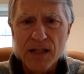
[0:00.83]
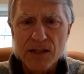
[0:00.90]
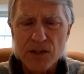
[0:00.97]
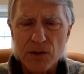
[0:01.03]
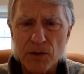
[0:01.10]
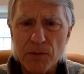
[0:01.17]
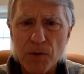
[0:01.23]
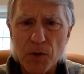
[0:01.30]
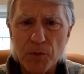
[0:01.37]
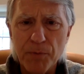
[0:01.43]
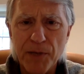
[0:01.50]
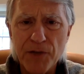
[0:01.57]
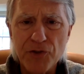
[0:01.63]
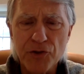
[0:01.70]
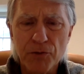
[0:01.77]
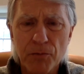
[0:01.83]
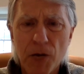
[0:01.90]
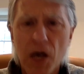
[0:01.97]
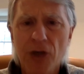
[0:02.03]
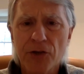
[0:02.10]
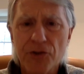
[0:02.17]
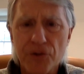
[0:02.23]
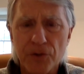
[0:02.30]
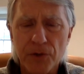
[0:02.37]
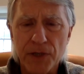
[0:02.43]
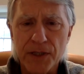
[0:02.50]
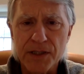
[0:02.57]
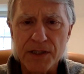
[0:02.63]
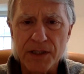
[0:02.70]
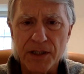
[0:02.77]
So remote patient
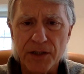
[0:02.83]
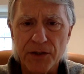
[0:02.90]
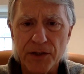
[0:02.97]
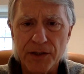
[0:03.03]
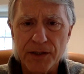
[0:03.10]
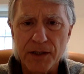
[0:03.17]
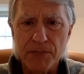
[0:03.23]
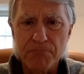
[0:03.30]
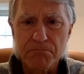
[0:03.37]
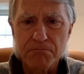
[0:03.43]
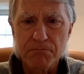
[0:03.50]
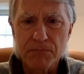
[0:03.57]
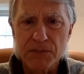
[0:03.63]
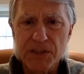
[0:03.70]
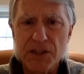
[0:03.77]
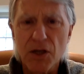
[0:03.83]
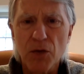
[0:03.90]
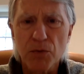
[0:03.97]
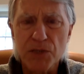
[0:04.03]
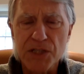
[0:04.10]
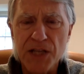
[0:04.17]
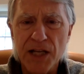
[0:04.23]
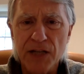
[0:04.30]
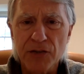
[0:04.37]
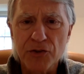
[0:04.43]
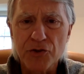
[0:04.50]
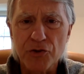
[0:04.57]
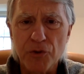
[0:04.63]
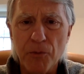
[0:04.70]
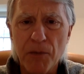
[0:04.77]
monitoring is an area that has always held
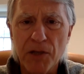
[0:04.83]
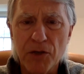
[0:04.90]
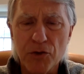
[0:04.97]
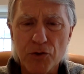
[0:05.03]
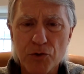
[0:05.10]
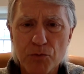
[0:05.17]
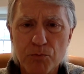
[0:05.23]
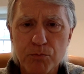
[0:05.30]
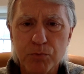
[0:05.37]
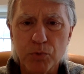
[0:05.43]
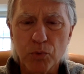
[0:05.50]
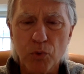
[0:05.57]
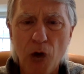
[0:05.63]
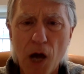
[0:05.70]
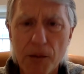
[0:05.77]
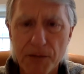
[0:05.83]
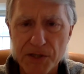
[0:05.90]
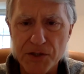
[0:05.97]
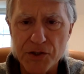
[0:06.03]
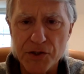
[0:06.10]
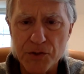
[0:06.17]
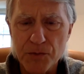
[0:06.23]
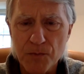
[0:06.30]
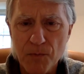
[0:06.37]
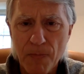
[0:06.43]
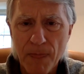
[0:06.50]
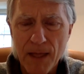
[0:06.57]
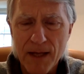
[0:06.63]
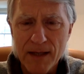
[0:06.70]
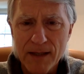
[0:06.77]
tremendous promise.
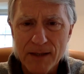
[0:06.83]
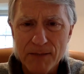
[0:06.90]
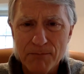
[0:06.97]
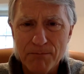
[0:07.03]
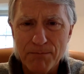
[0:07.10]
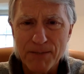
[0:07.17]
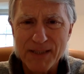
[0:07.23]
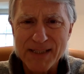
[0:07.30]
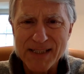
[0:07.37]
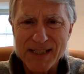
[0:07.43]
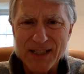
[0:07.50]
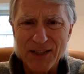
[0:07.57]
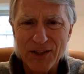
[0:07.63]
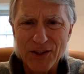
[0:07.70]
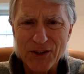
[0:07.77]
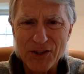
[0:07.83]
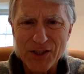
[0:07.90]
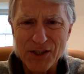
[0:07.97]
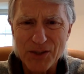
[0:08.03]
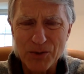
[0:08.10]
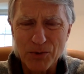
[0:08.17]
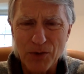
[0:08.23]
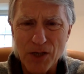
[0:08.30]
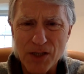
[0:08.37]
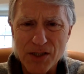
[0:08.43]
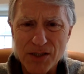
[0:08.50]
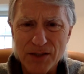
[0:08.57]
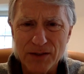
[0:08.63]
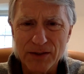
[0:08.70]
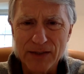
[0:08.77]
But as I look
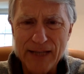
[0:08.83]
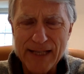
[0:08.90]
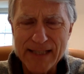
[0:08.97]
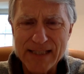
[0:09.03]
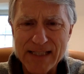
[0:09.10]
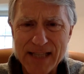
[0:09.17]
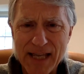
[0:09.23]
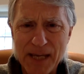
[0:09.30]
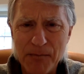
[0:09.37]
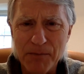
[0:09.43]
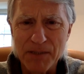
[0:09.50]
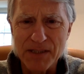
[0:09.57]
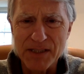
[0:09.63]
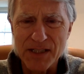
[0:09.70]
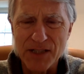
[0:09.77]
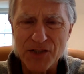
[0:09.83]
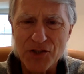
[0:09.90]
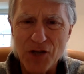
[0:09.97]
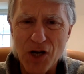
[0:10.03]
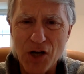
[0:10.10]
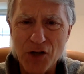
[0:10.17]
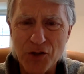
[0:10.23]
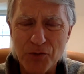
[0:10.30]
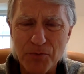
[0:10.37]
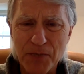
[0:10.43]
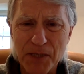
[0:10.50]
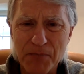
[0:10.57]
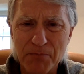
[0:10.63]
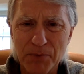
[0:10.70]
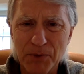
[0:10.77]
across the landscape and as I talk to
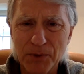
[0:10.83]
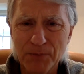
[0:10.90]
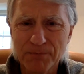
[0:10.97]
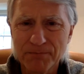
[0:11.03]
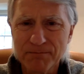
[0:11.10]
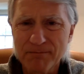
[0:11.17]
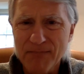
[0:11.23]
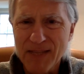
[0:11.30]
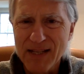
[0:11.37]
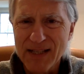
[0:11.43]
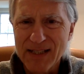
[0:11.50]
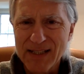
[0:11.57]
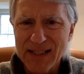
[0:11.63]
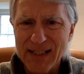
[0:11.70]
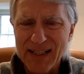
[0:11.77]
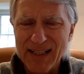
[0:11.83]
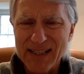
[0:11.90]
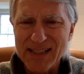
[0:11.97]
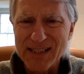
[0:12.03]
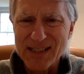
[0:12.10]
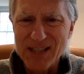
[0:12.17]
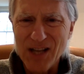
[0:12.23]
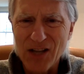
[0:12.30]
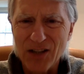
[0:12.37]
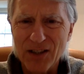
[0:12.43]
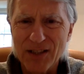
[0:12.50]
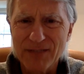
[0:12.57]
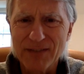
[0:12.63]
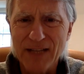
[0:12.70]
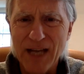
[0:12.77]
people, it's not
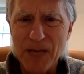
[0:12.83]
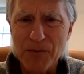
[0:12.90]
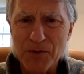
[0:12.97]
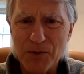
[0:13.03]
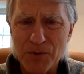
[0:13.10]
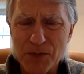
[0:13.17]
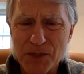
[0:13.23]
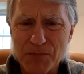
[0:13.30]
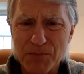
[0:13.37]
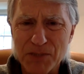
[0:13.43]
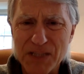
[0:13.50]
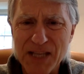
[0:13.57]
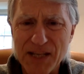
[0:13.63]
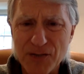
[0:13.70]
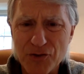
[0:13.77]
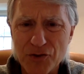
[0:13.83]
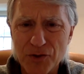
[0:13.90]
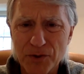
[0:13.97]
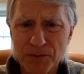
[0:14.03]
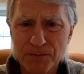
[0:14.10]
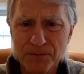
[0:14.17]
living up to its potential.